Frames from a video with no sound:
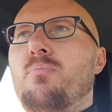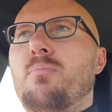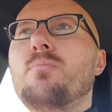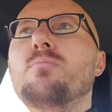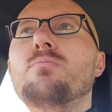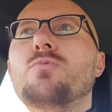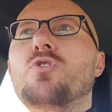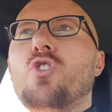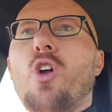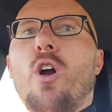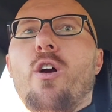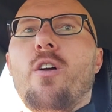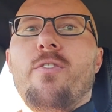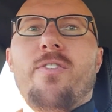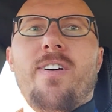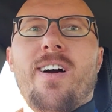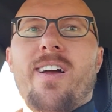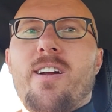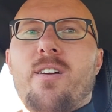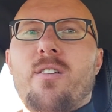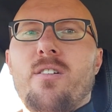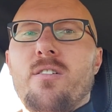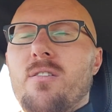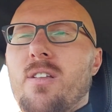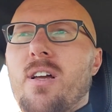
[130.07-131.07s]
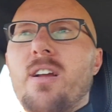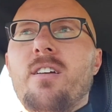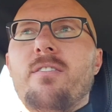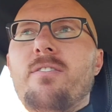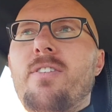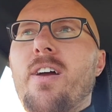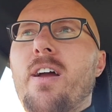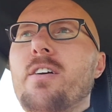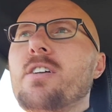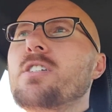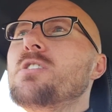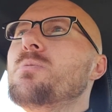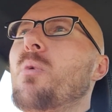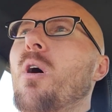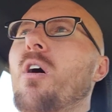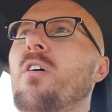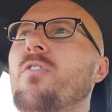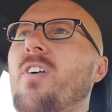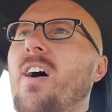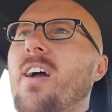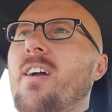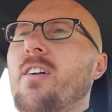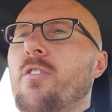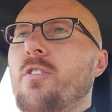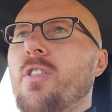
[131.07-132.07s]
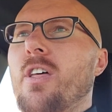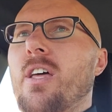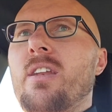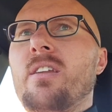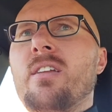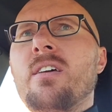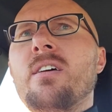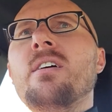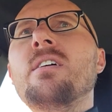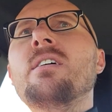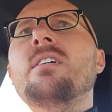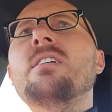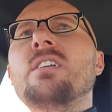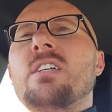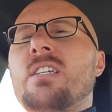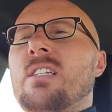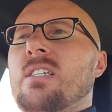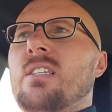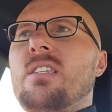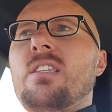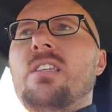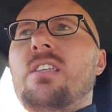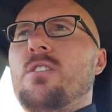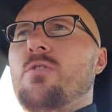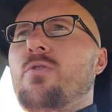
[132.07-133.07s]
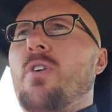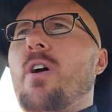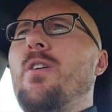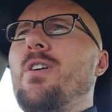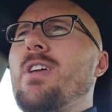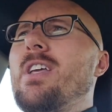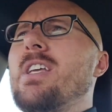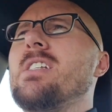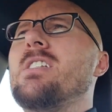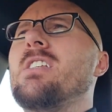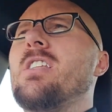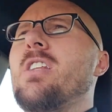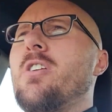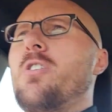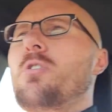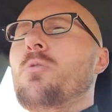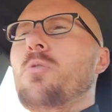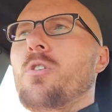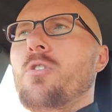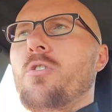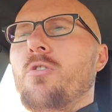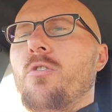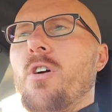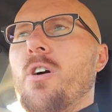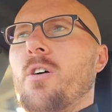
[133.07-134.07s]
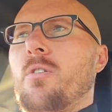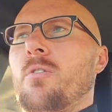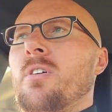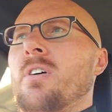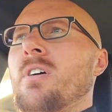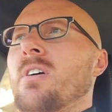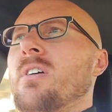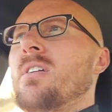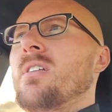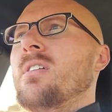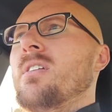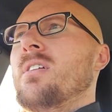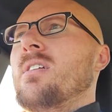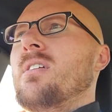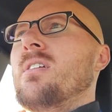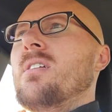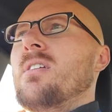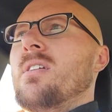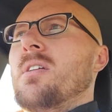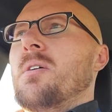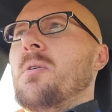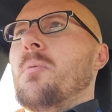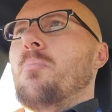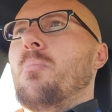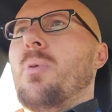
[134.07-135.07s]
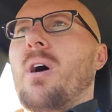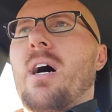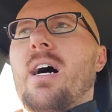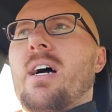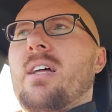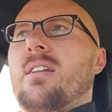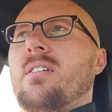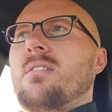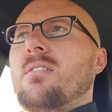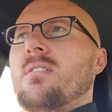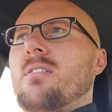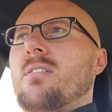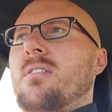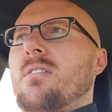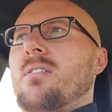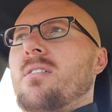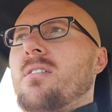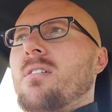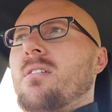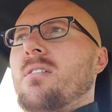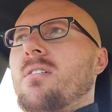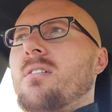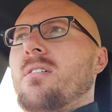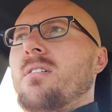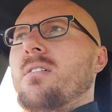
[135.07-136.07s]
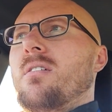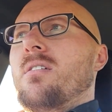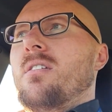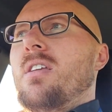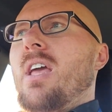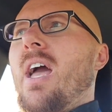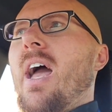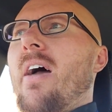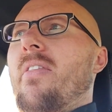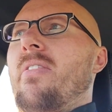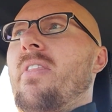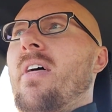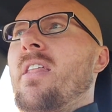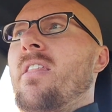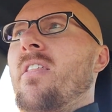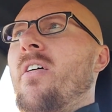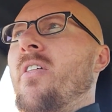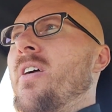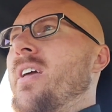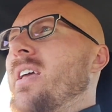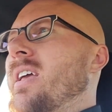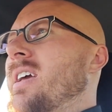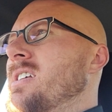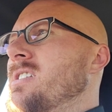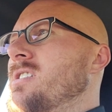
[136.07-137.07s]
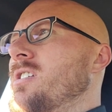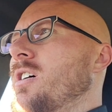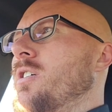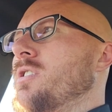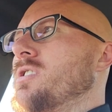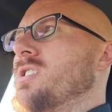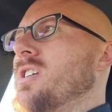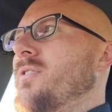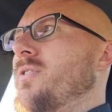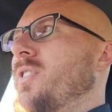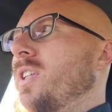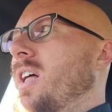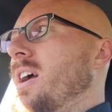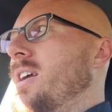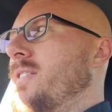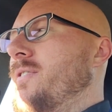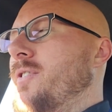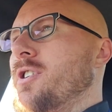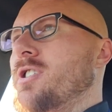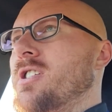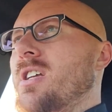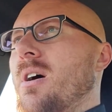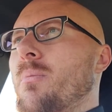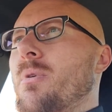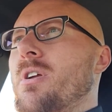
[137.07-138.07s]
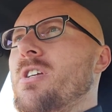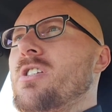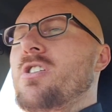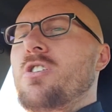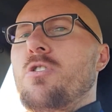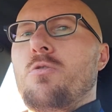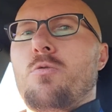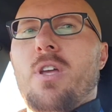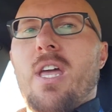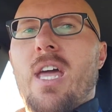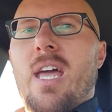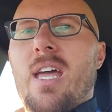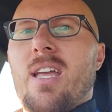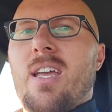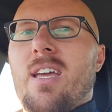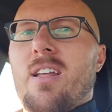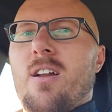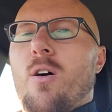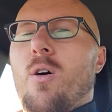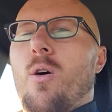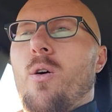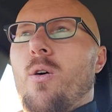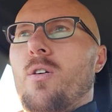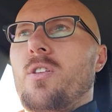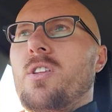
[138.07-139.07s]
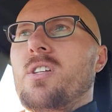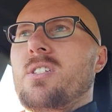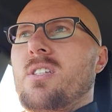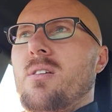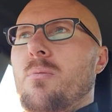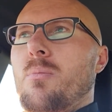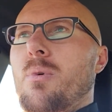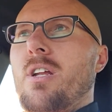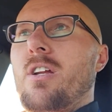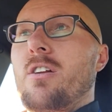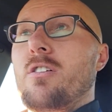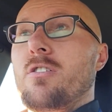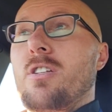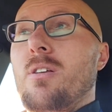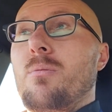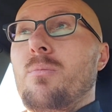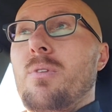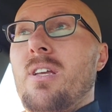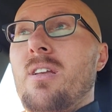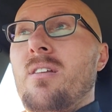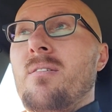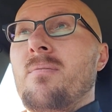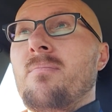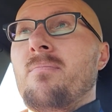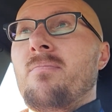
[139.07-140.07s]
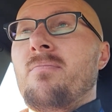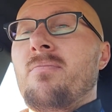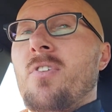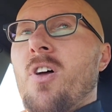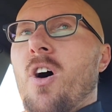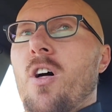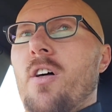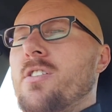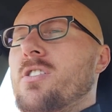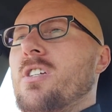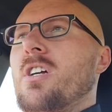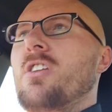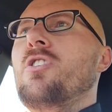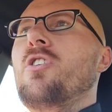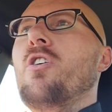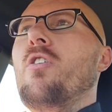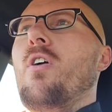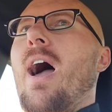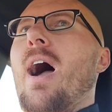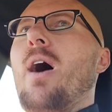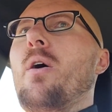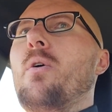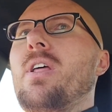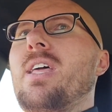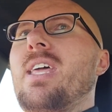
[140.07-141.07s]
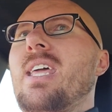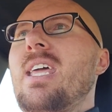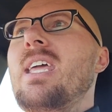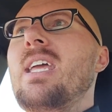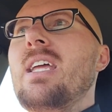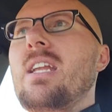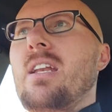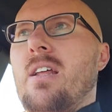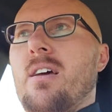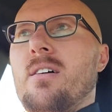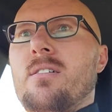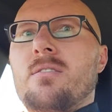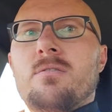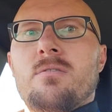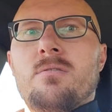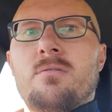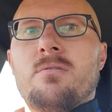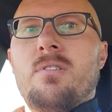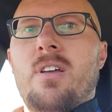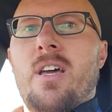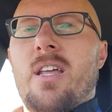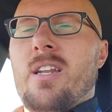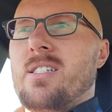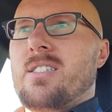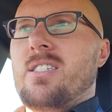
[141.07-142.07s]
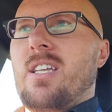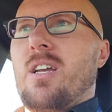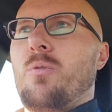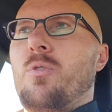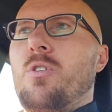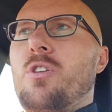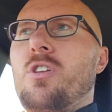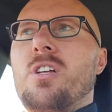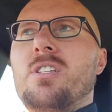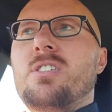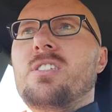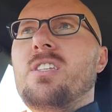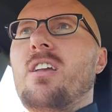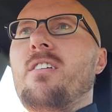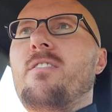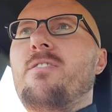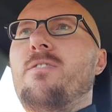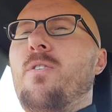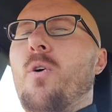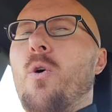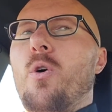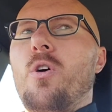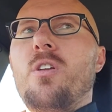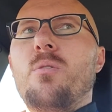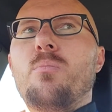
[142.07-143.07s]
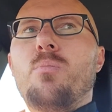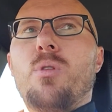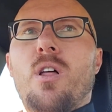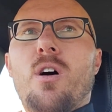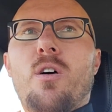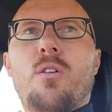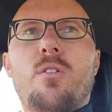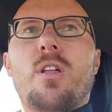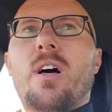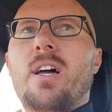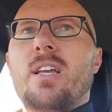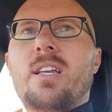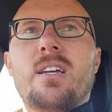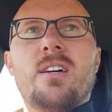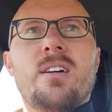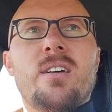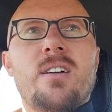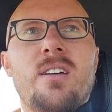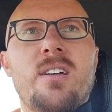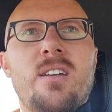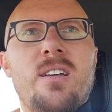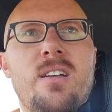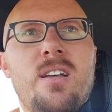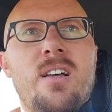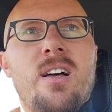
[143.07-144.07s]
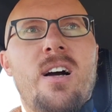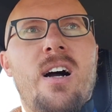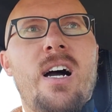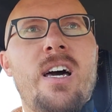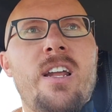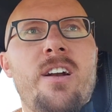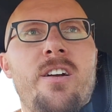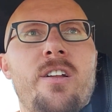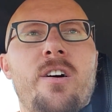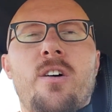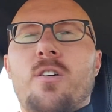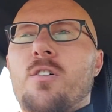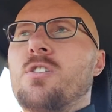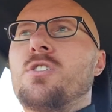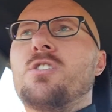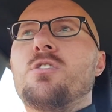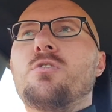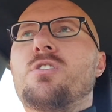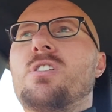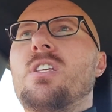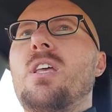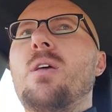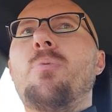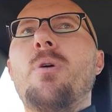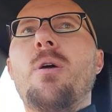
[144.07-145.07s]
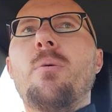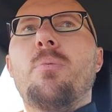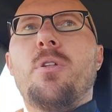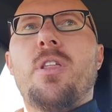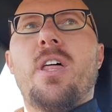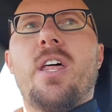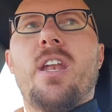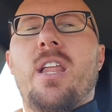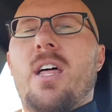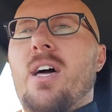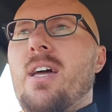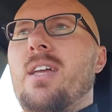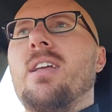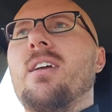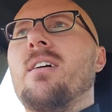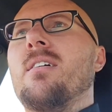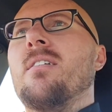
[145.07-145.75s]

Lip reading: start a fire, like a very small fire that is very easy to do on your own. But yeah, and then the thing is though, is if like for some reason you can't get a hold of somebody or something, all of a sudden you're out heat. And it's like when it's like 40 below, like I don't know, because you see people that like